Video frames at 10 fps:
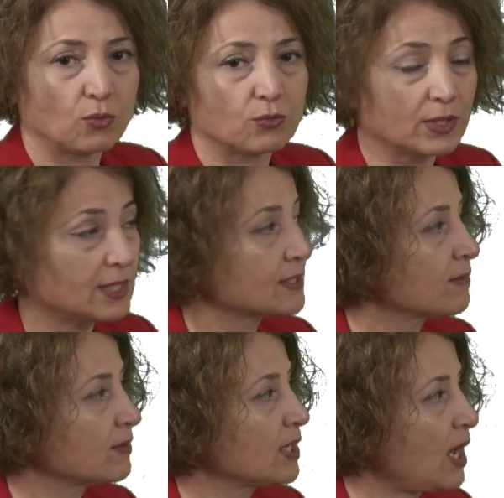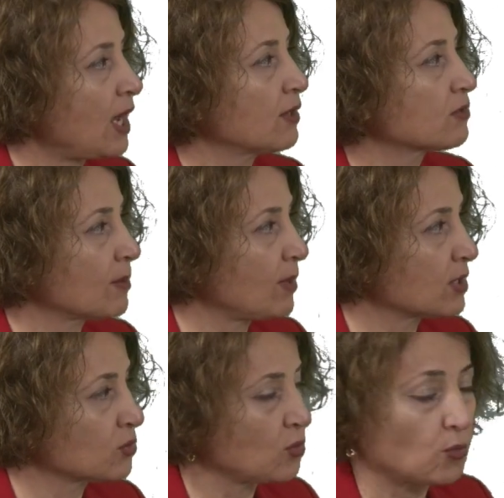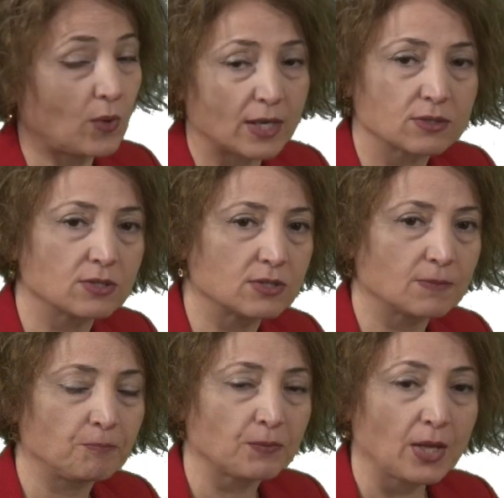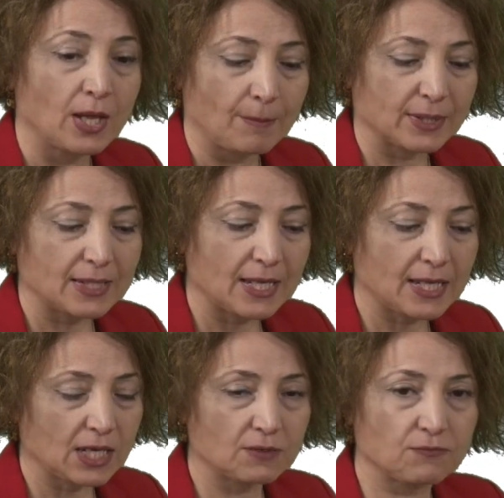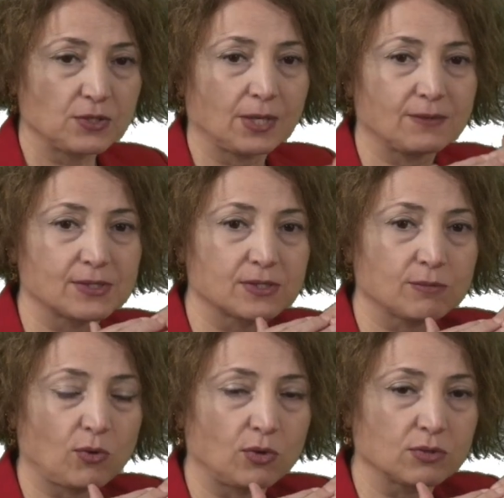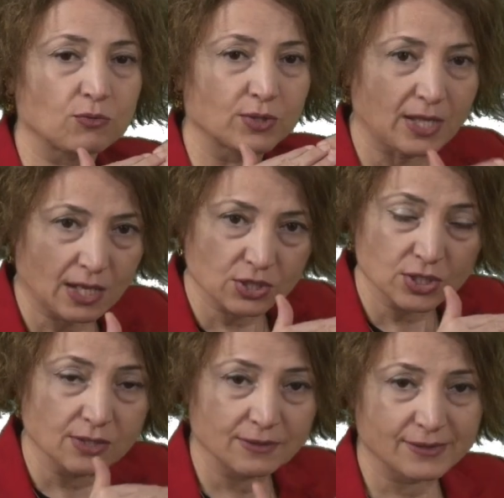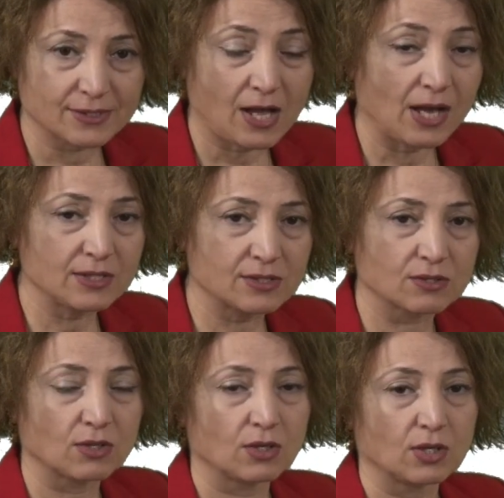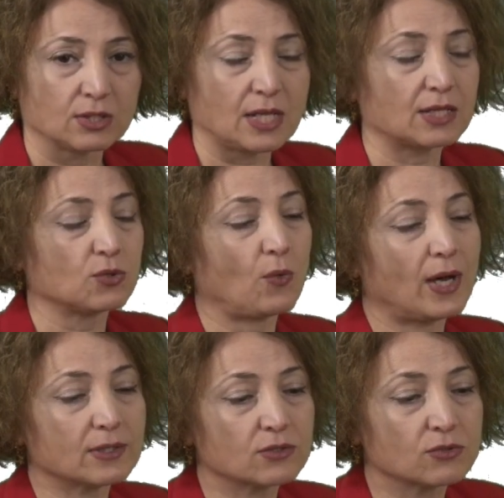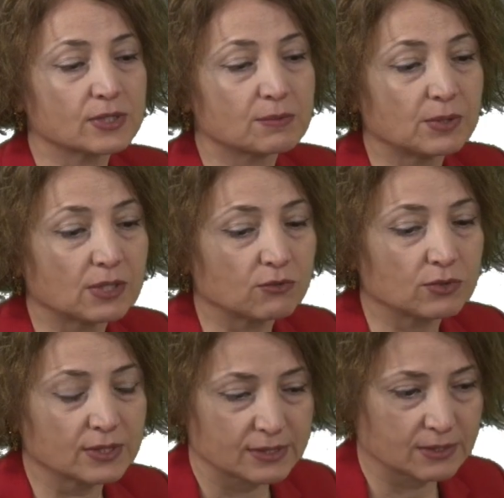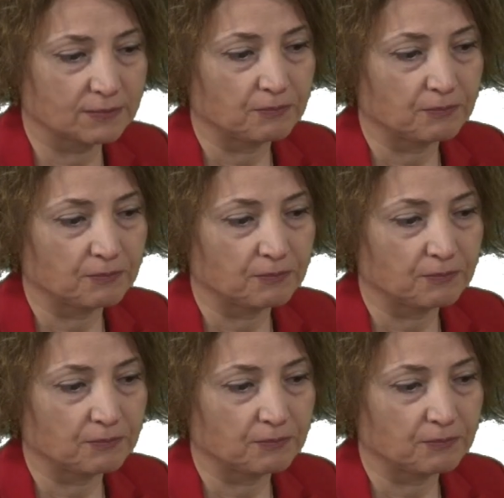relatively higher amount of water. But again, if we have a smaller reduction in the size, then the water is being released.